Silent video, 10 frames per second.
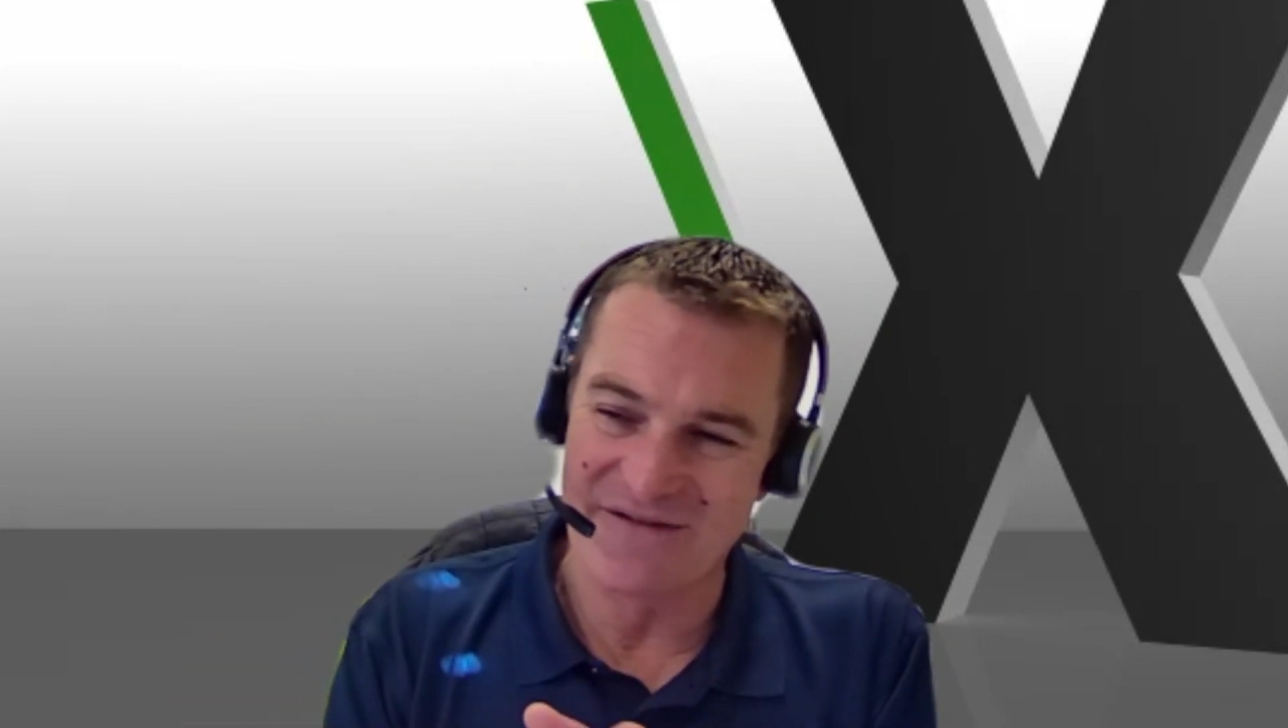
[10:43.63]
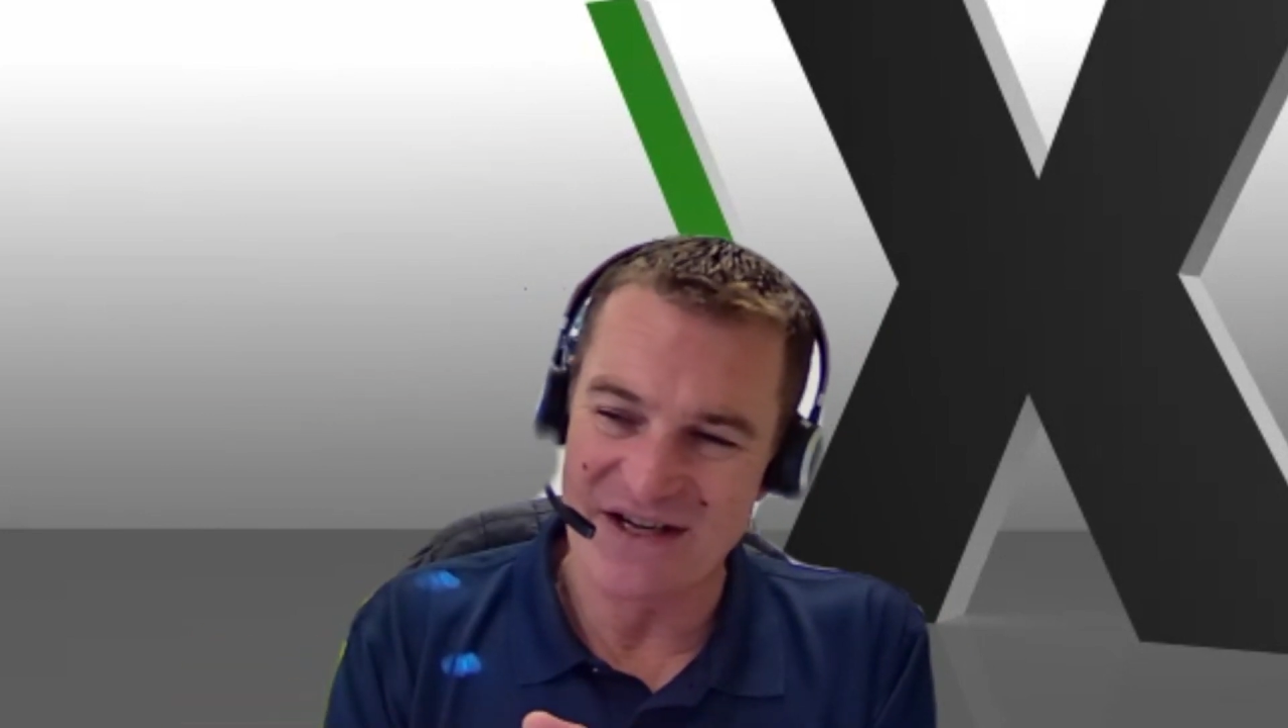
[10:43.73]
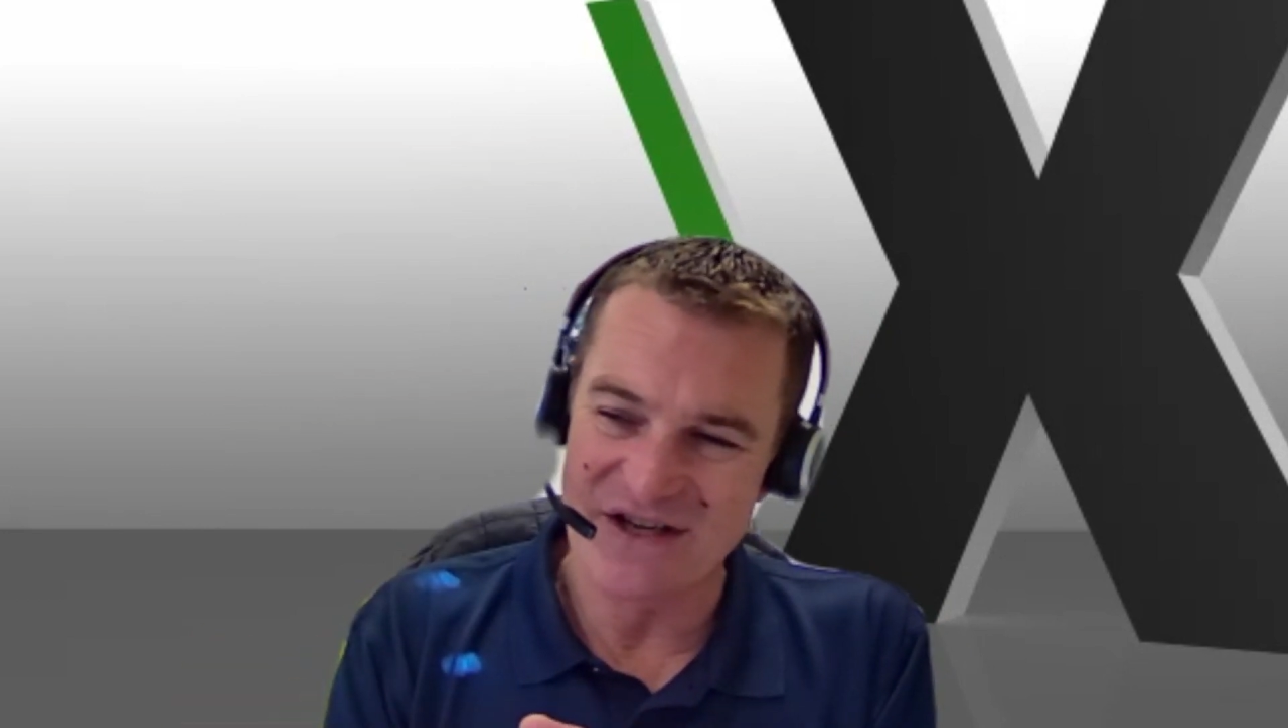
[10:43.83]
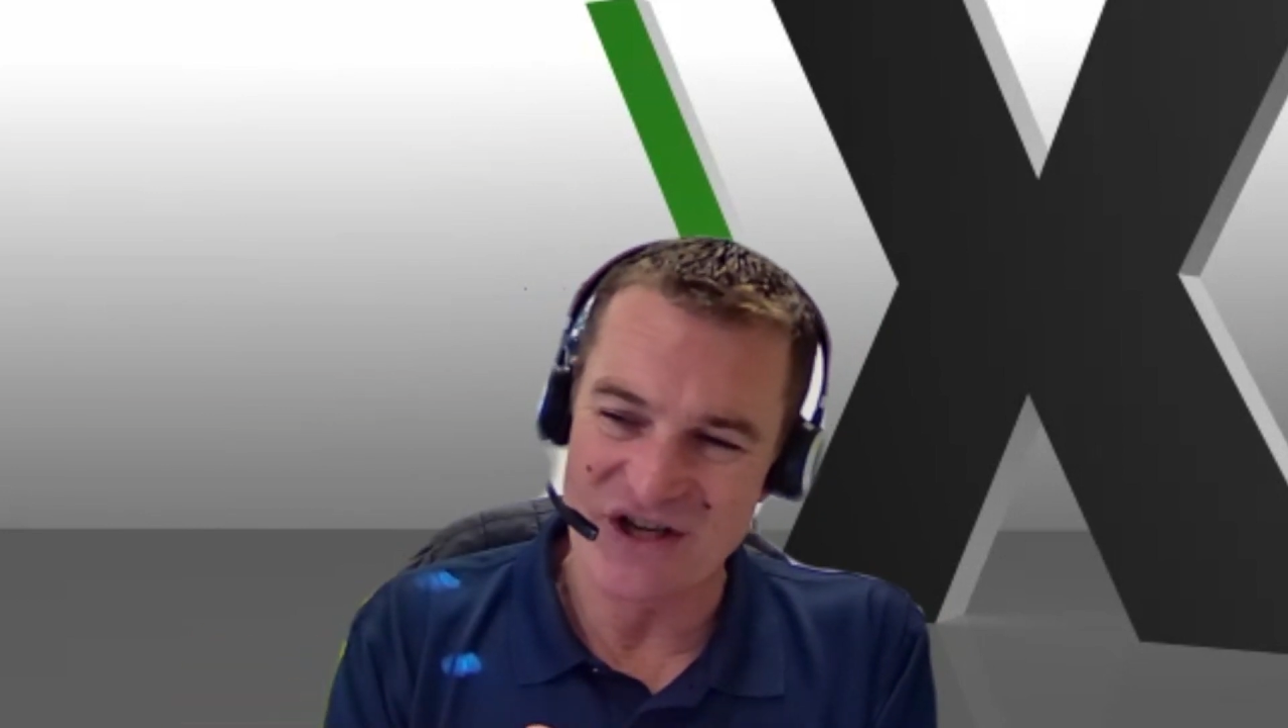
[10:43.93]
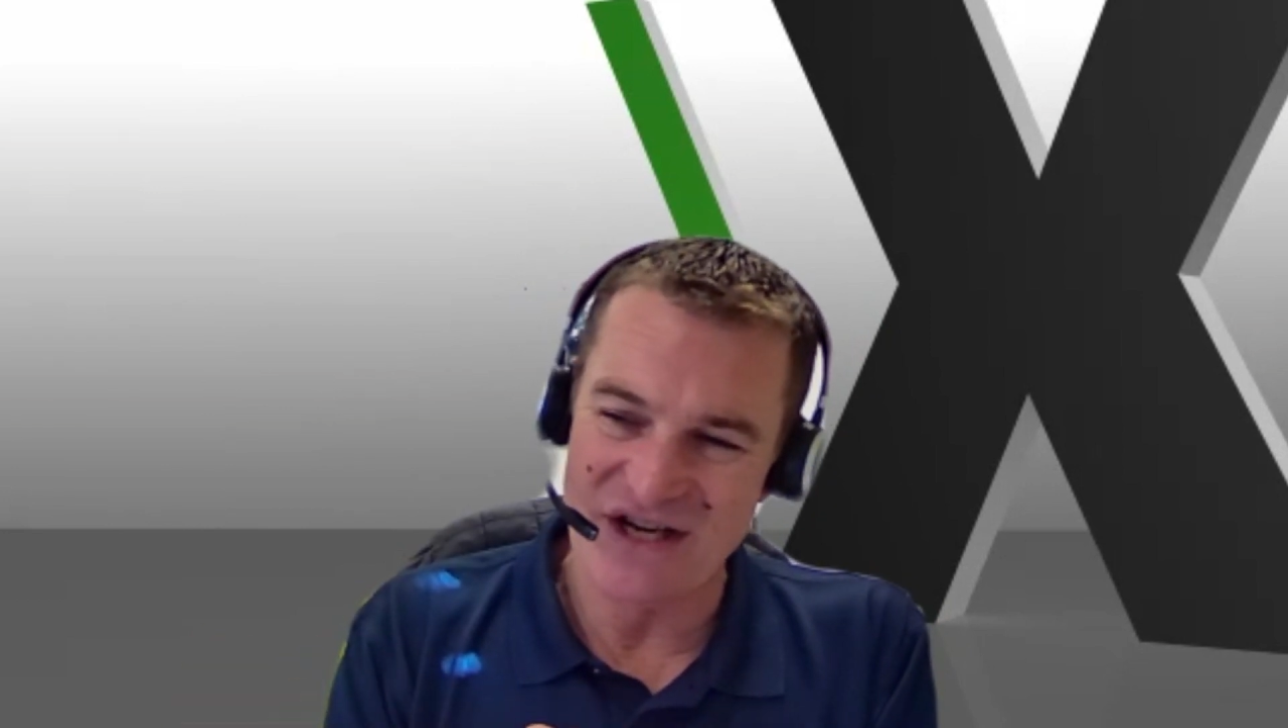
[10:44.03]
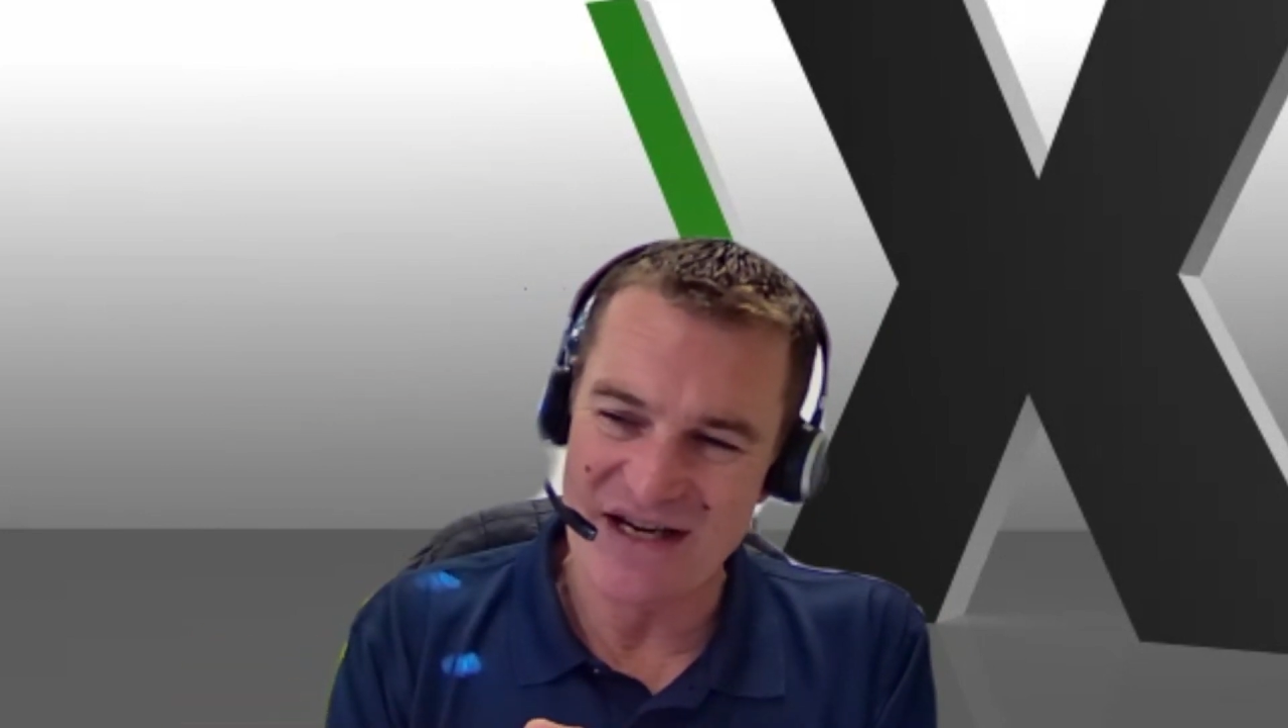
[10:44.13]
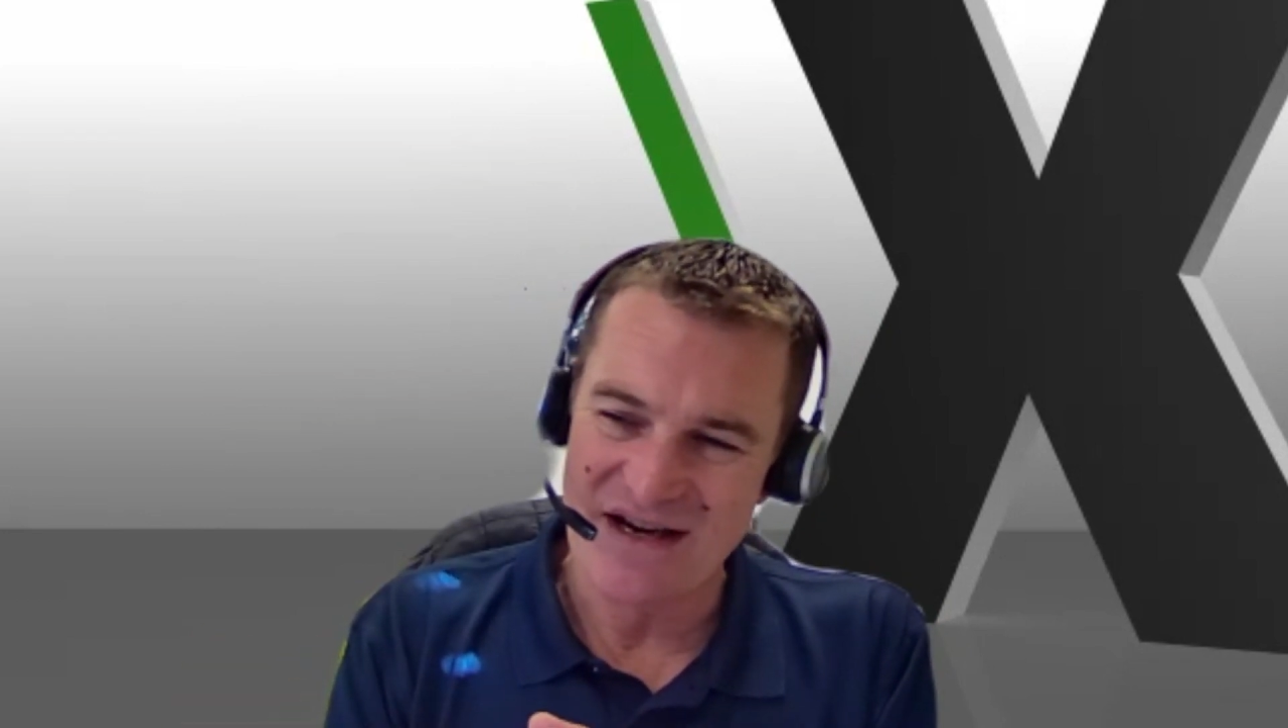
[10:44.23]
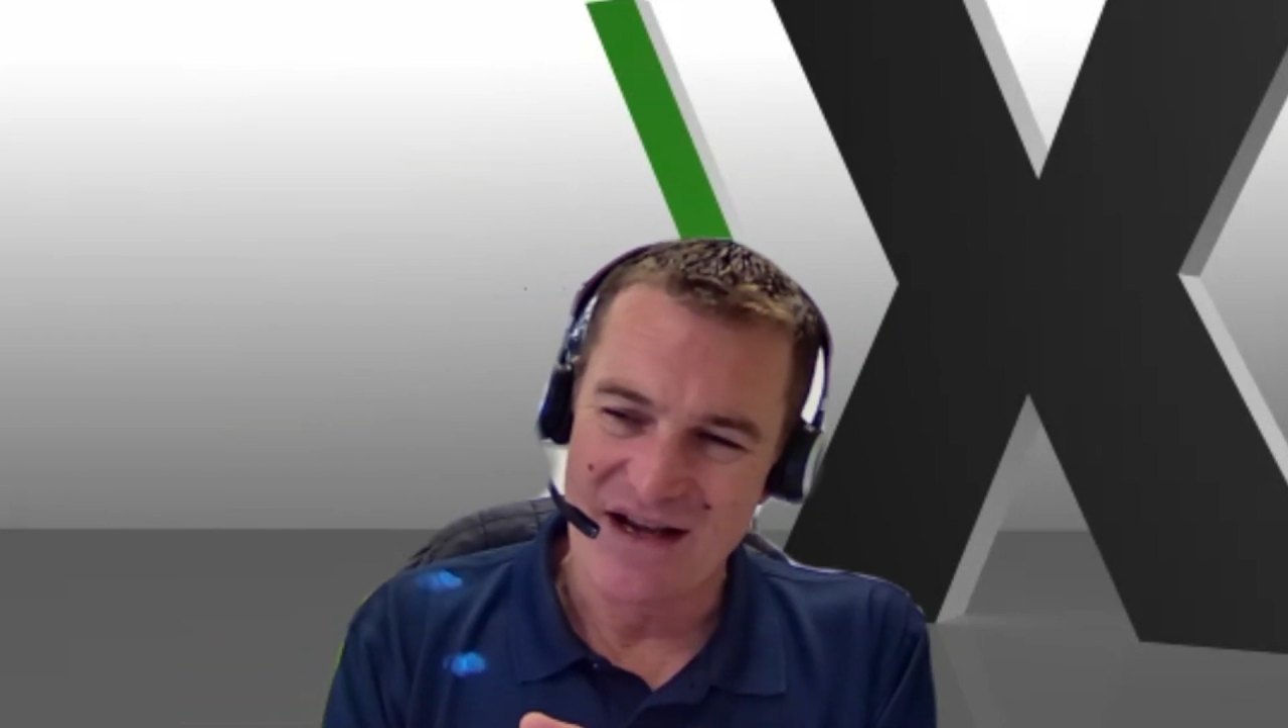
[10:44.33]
FAG,